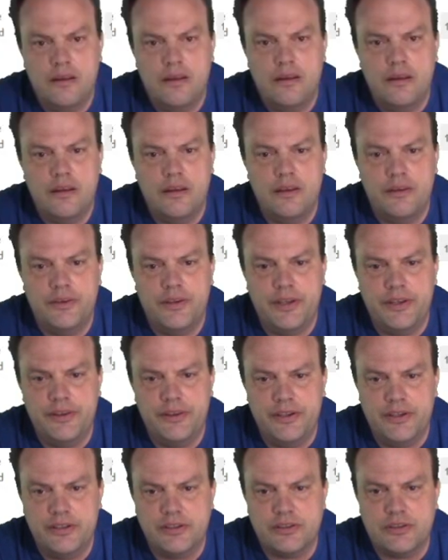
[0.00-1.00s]
And then
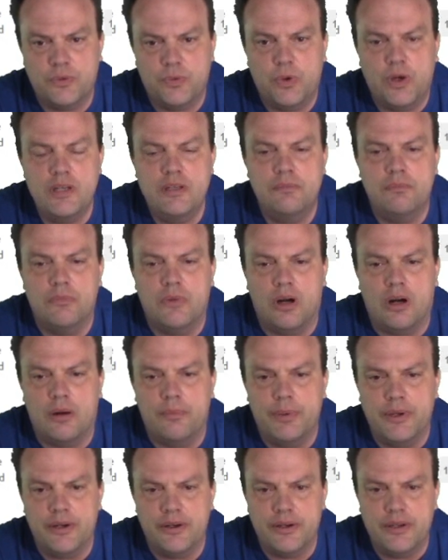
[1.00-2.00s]
there's the white
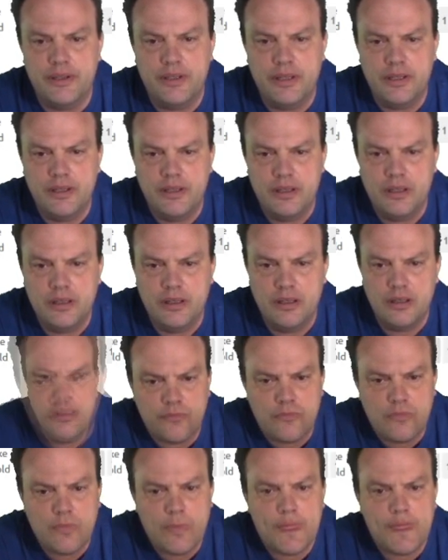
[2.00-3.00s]
mulberry.
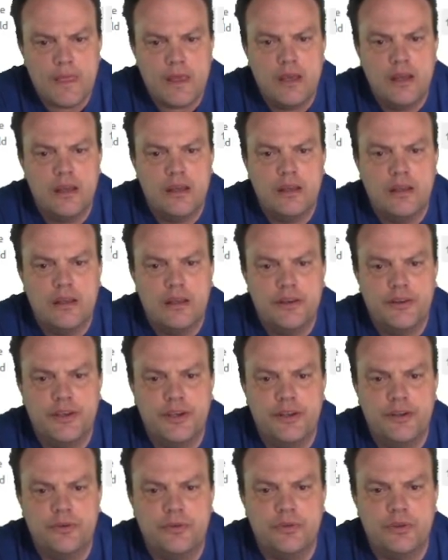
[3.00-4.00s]
They
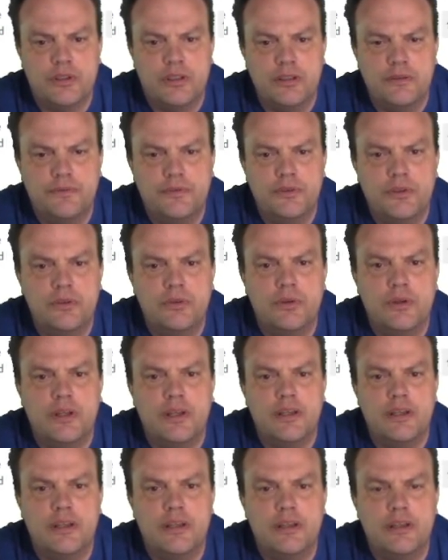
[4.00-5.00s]
don't give you
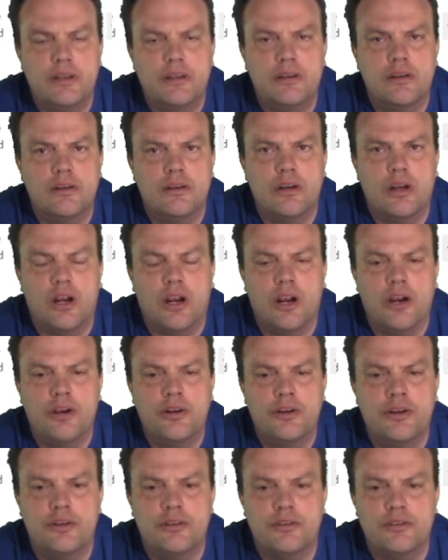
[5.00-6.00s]
a
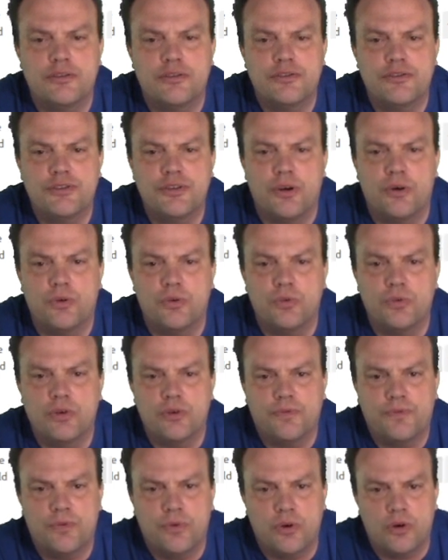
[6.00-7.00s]
hardiness zone
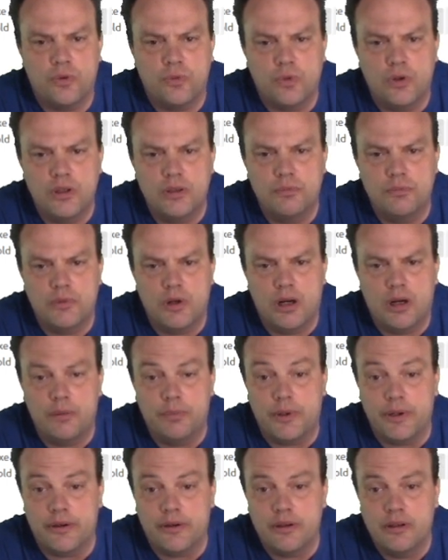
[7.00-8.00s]
for white
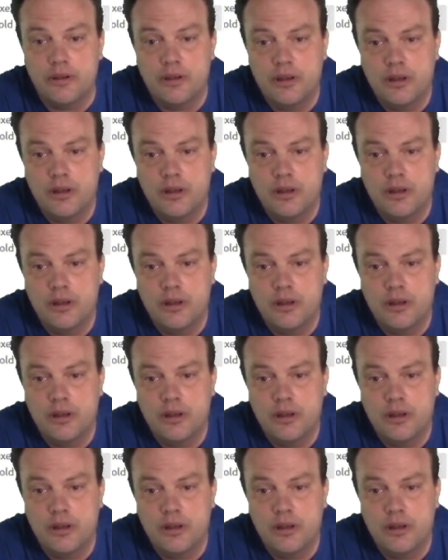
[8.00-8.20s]
mulberry,